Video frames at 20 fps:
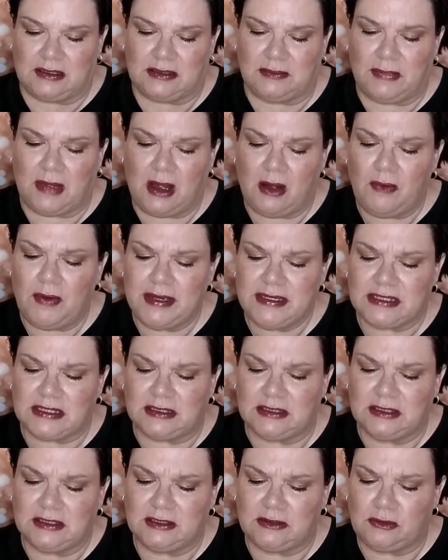I'm always
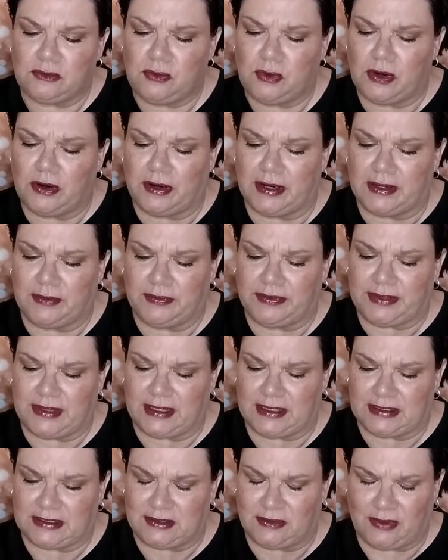a little worried when
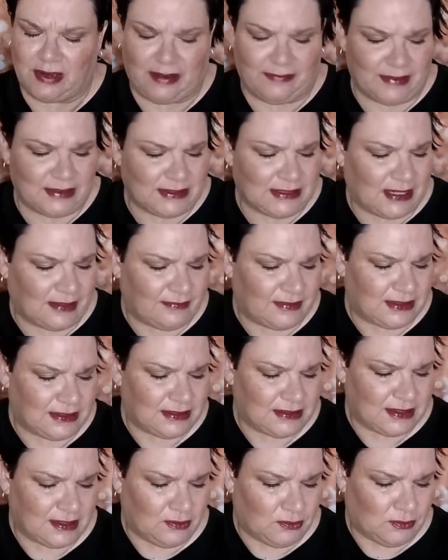things don't have a safety
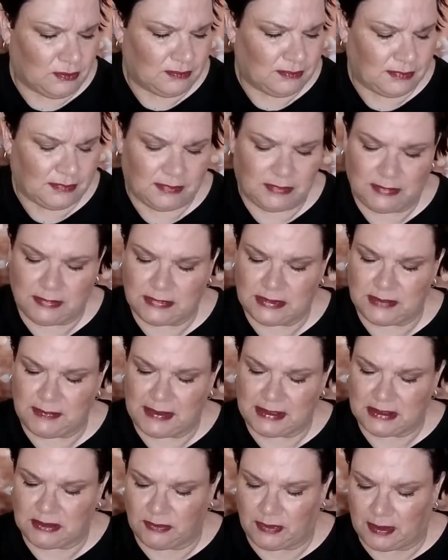seal.
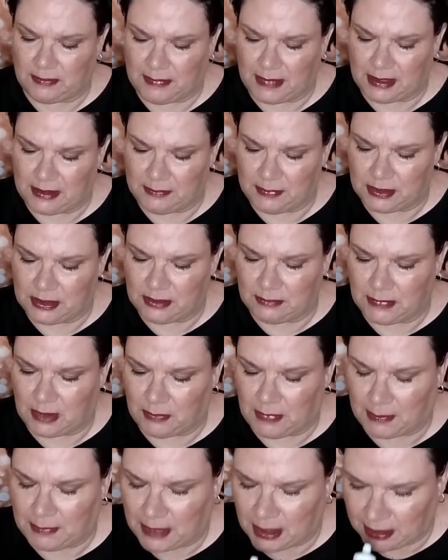Especially when I'm about to put them
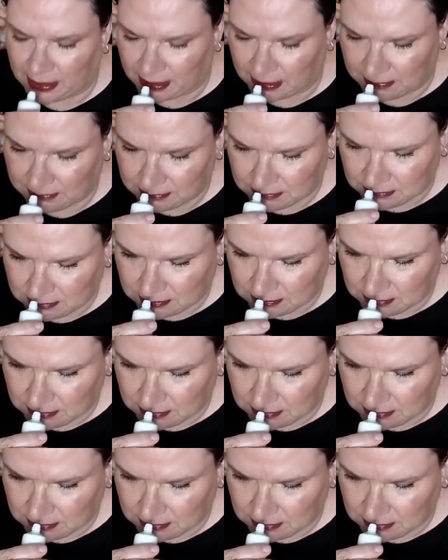on my body.